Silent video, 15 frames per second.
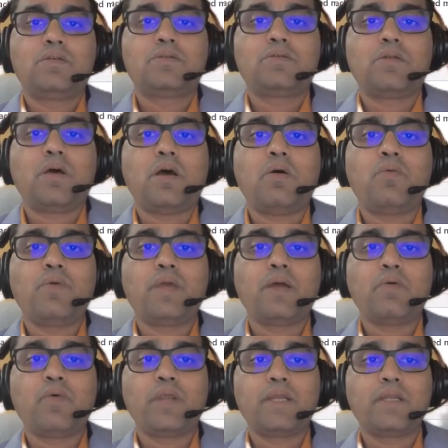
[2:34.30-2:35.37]
So now we
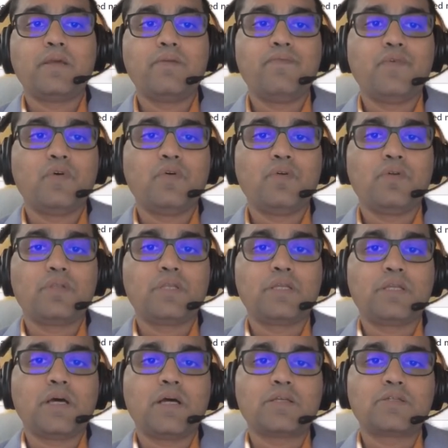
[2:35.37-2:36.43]
are waiting for the
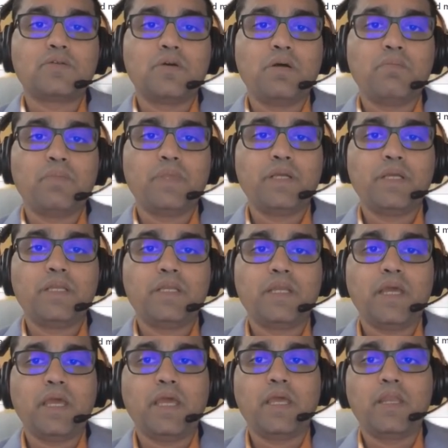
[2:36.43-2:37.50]
task to
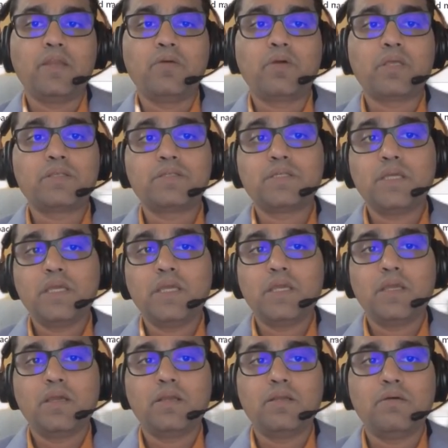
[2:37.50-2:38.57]
complete, and you can
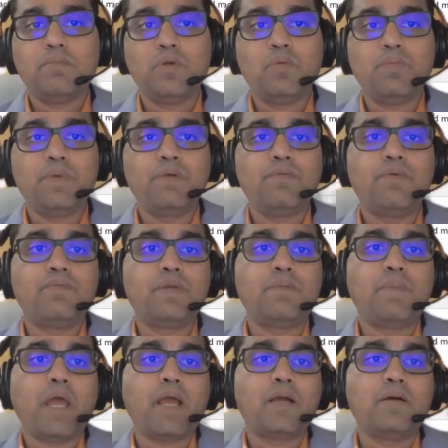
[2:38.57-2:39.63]
see
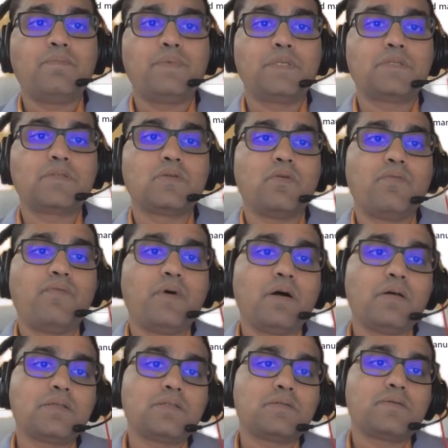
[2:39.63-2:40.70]
WPVivid backup is so
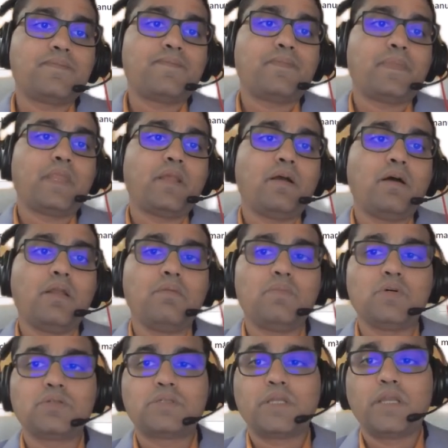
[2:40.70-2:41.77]
fast,
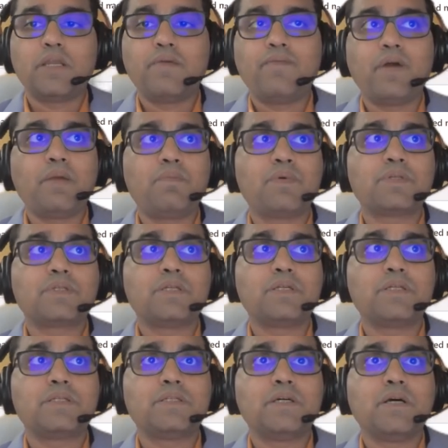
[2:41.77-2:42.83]
almost
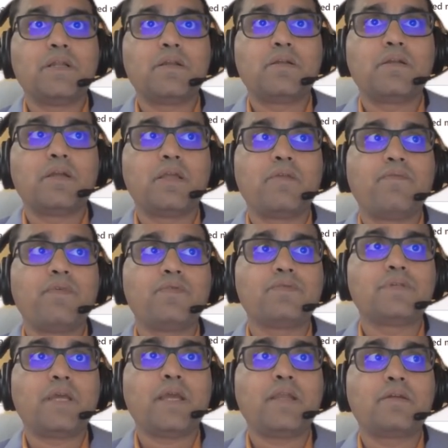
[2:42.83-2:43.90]
85% is done in few
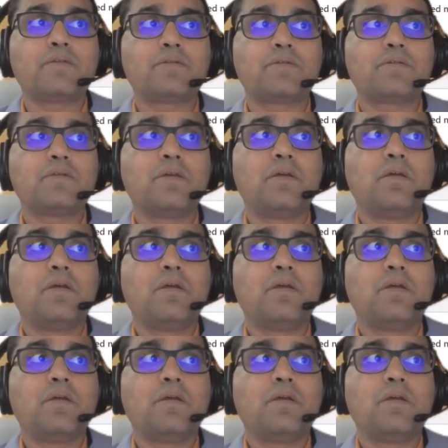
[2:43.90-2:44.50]
seconds.